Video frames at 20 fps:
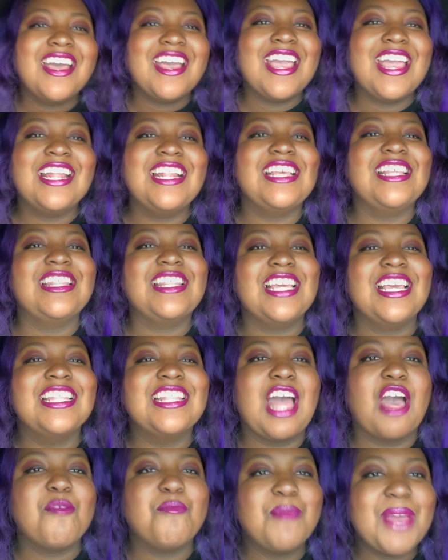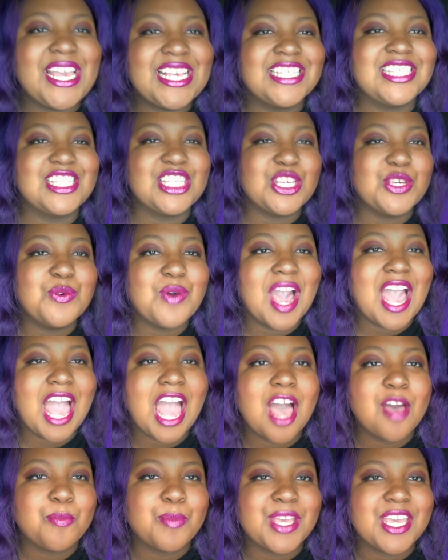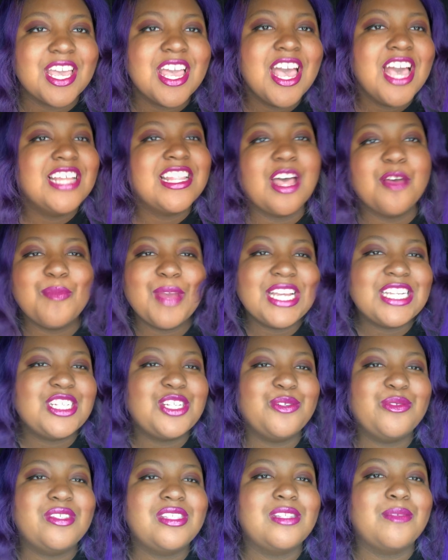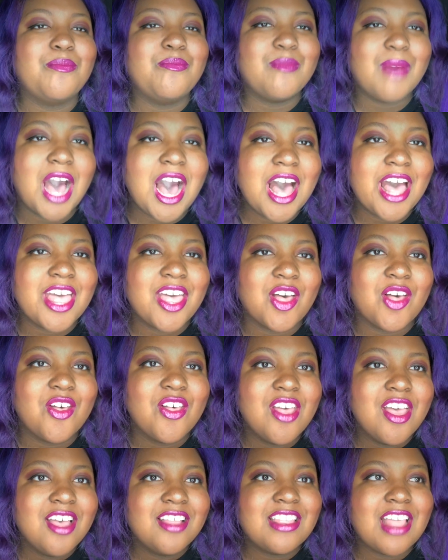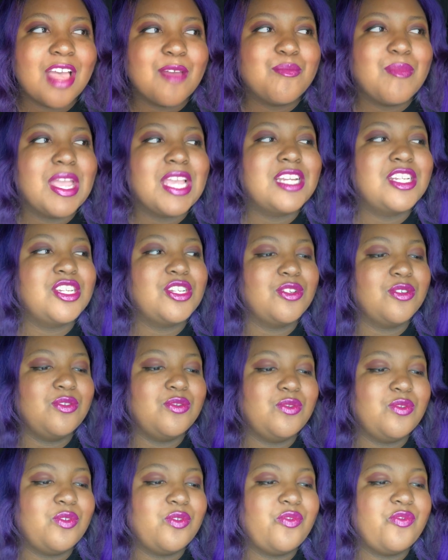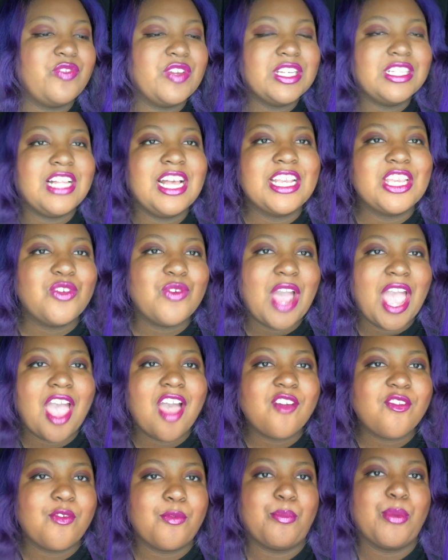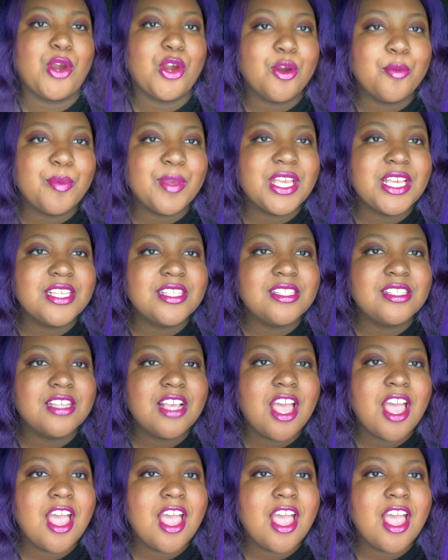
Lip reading: Anything that makes you happy, that makes you smile, that makes you feel like you have a purpose,